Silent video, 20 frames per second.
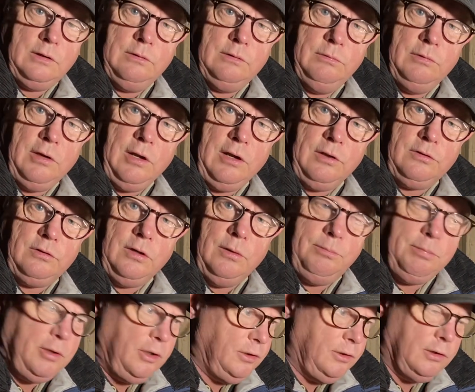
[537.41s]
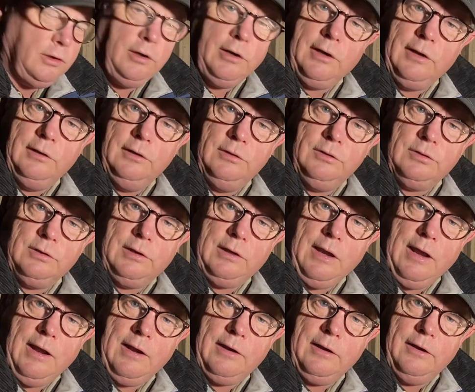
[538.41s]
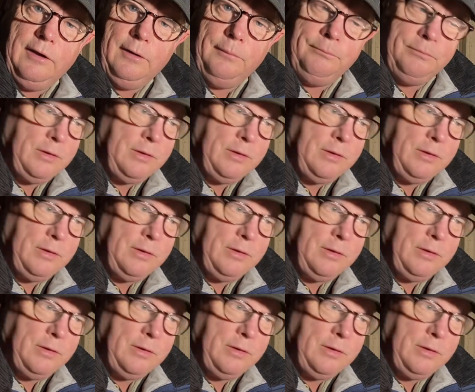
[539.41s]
We got to start building our igloos in Canada here.